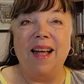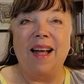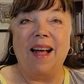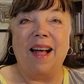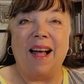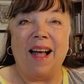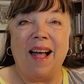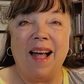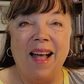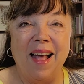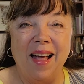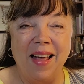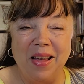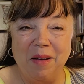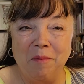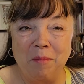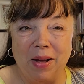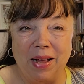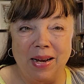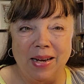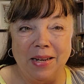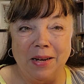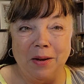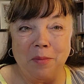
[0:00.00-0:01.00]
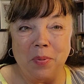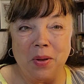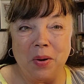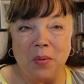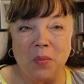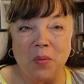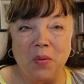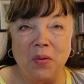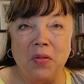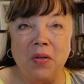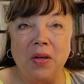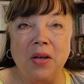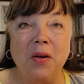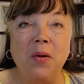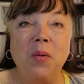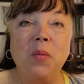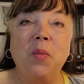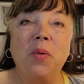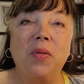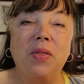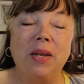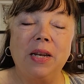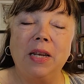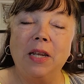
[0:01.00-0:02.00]
Hi, Linda Butterworth here
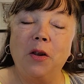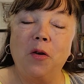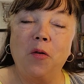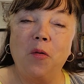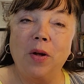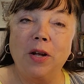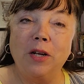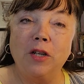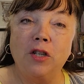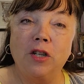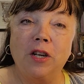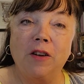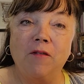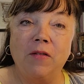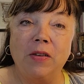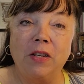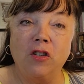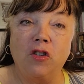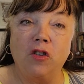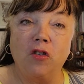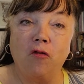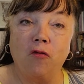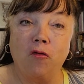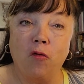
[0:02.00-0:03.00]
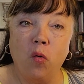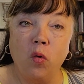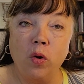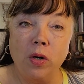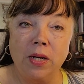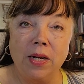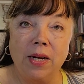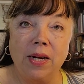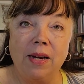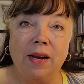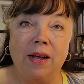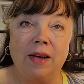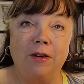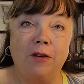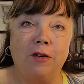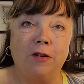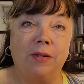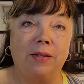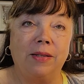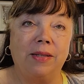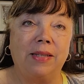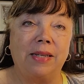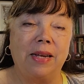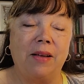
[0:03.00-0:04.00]
with Alliteration Adventure
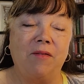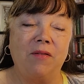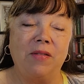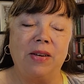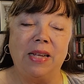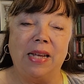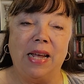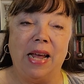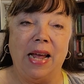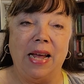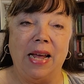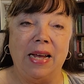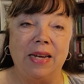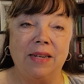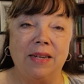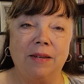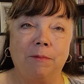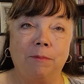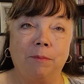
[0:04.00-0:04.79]
1478.